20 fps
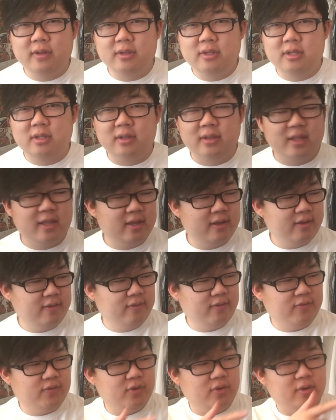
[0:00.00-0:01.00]
to
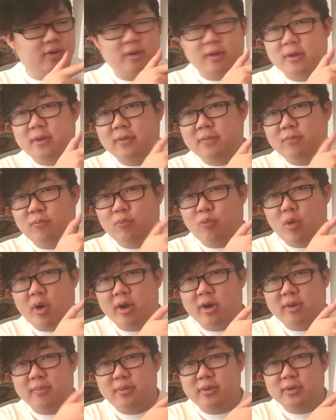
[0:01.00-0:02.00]
live if you're a
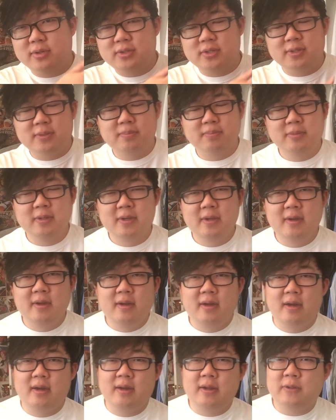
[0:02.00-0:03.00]
water person.
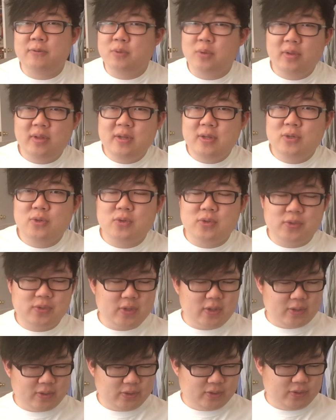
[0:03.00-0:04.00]
Uh, it's really interesting,